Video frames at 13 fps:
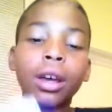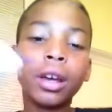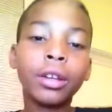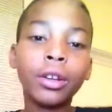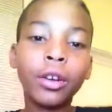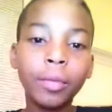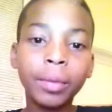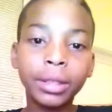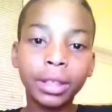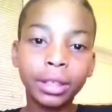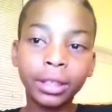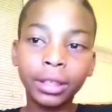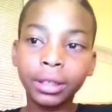I know I've been
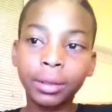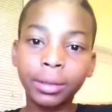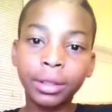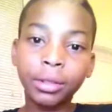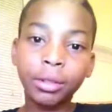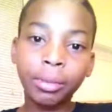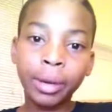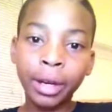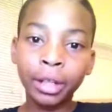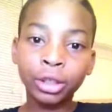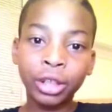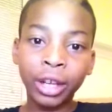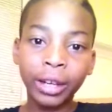telling you guys I want to do a Bearded
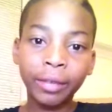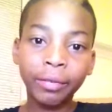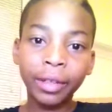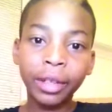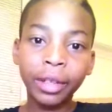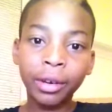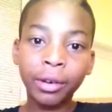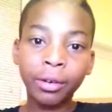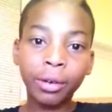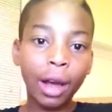Dragon video.